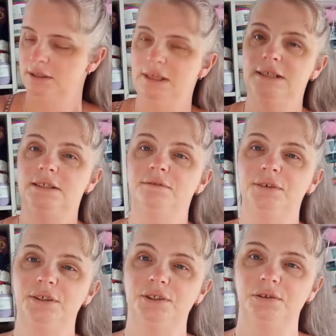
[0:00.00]
So that's the
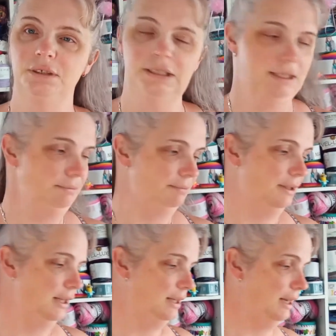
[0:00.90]
first 3 done.
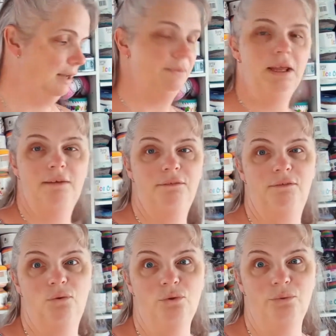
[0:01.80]
Now we have the
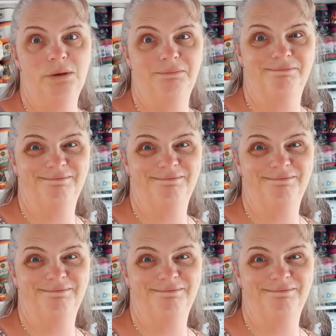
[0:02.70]
4th one.